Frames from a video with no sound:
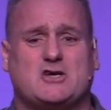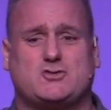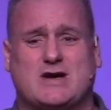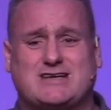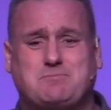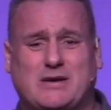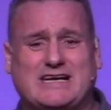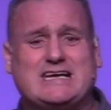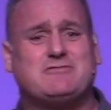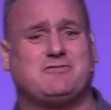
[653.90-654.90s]
so I could
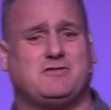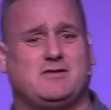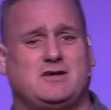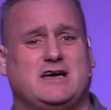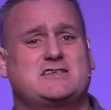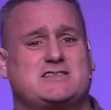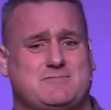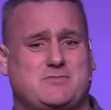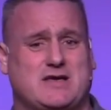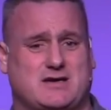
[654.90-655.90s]
believe in
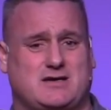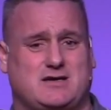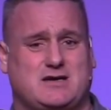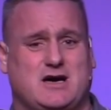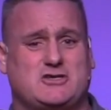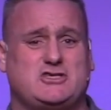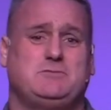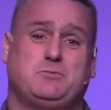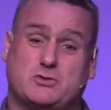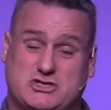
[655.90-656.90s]
something. And
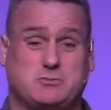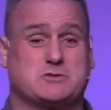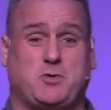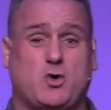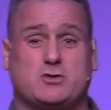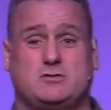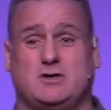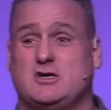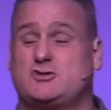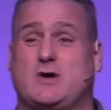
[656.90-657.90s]
she was born
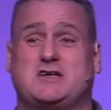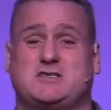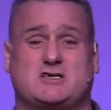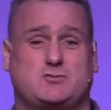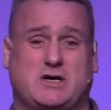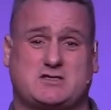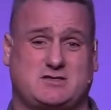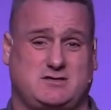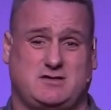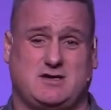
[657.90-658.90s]
26
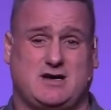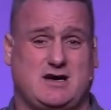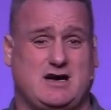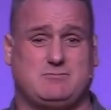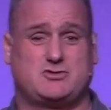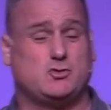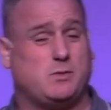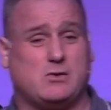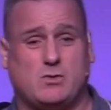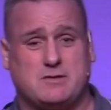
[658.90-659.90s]
weeks, 2
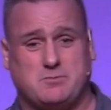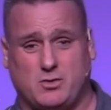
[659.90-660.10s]
pound 1